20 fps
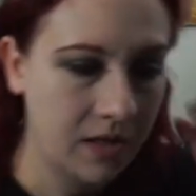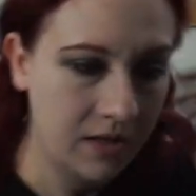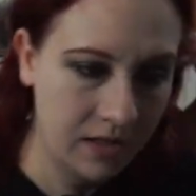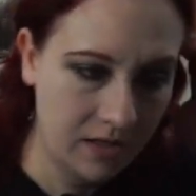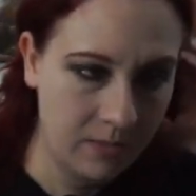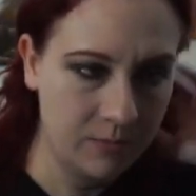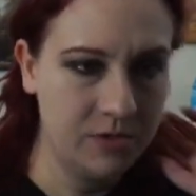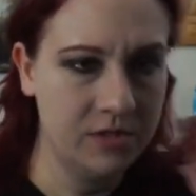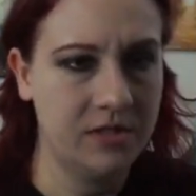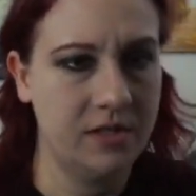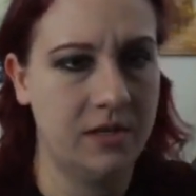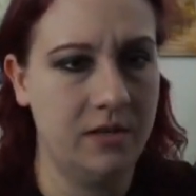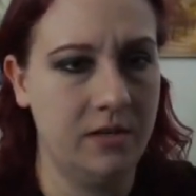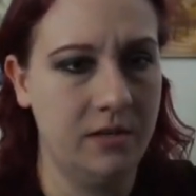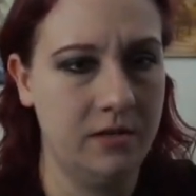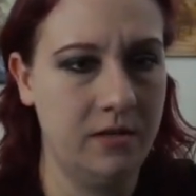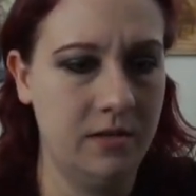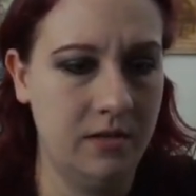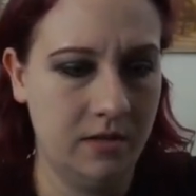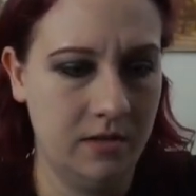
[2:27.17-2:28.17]
then I'm just gonna
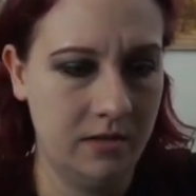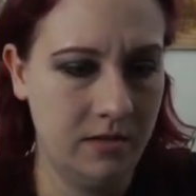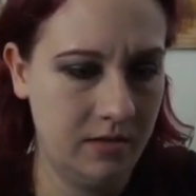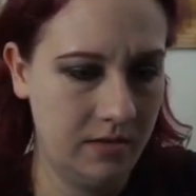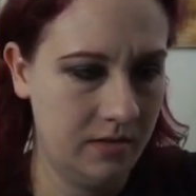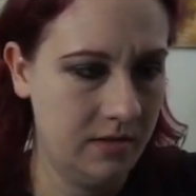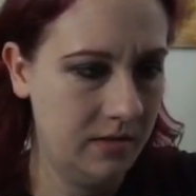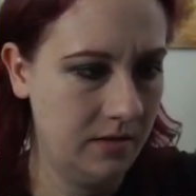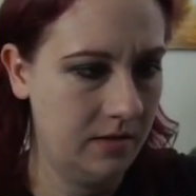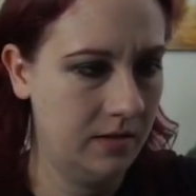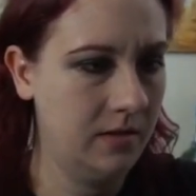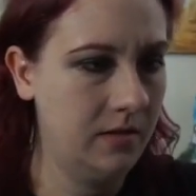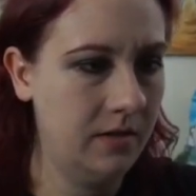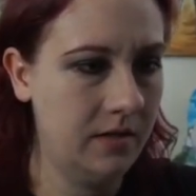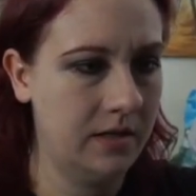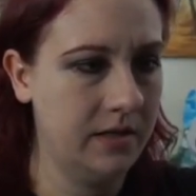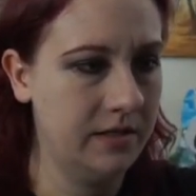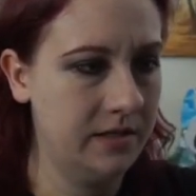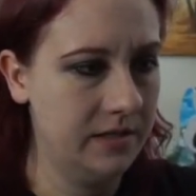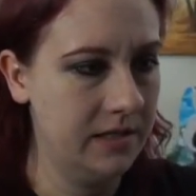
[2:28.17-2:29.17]

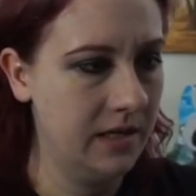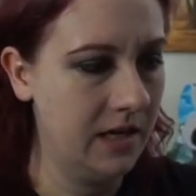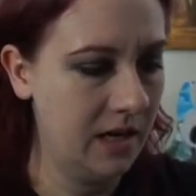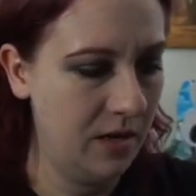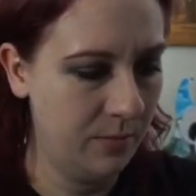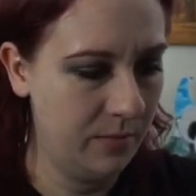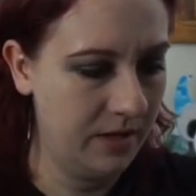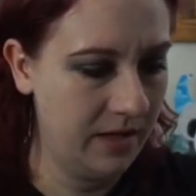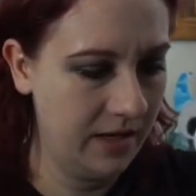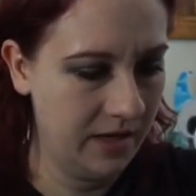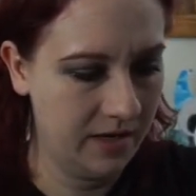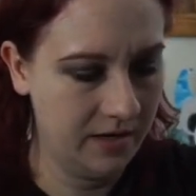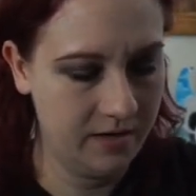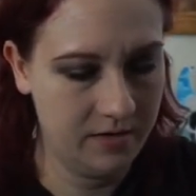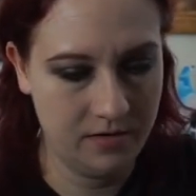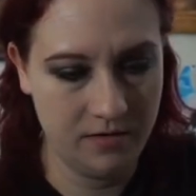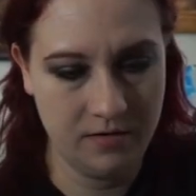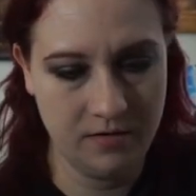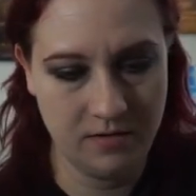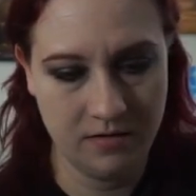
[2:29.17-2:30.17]
kind of daub that
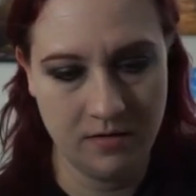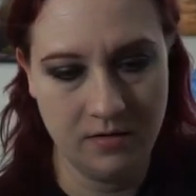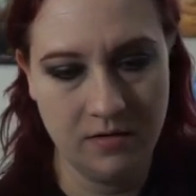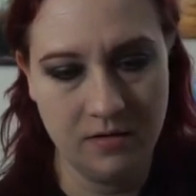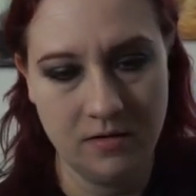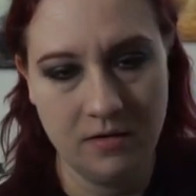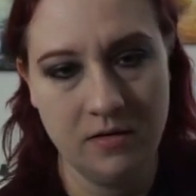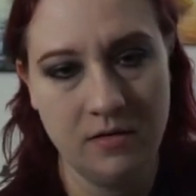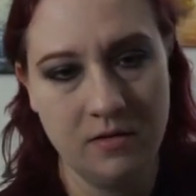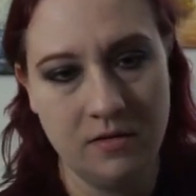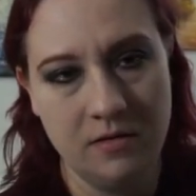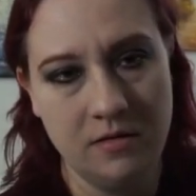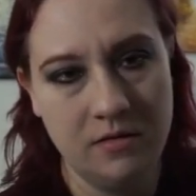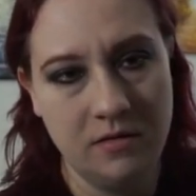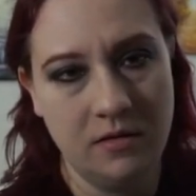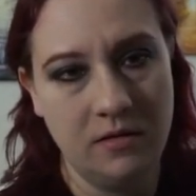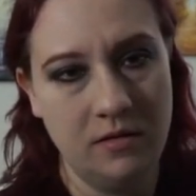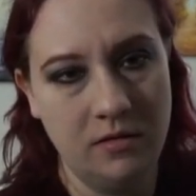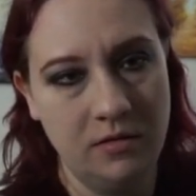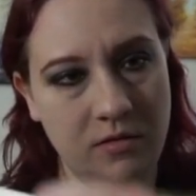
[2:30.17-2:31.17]

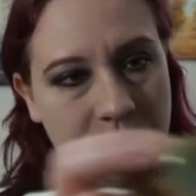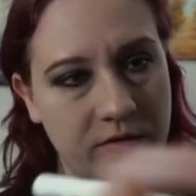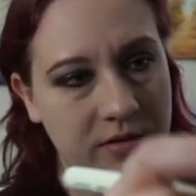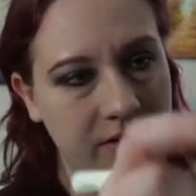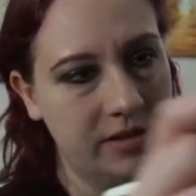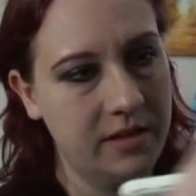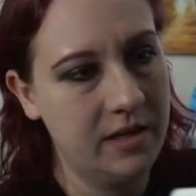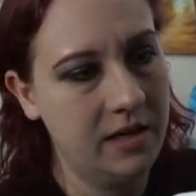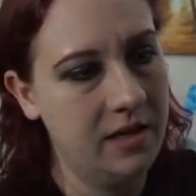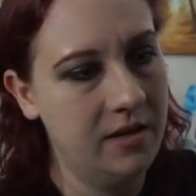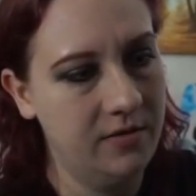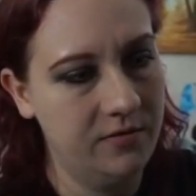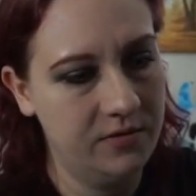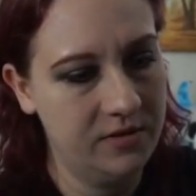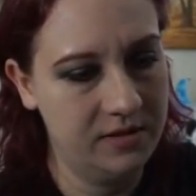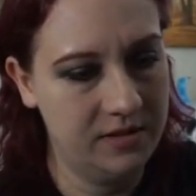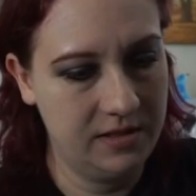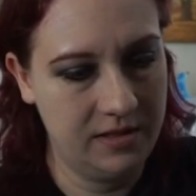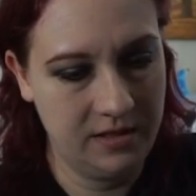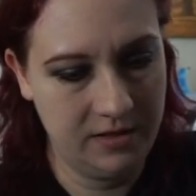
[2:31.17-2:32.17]
all over the
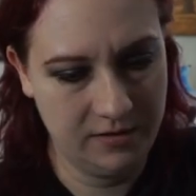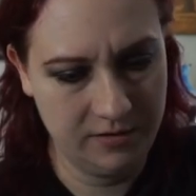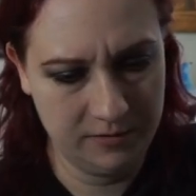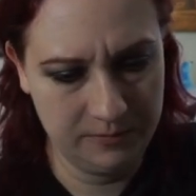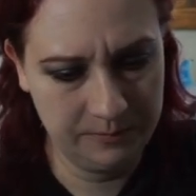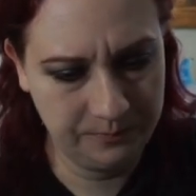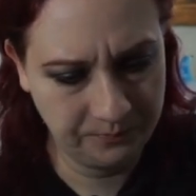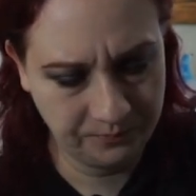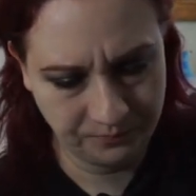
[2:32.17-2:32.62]
canvas here.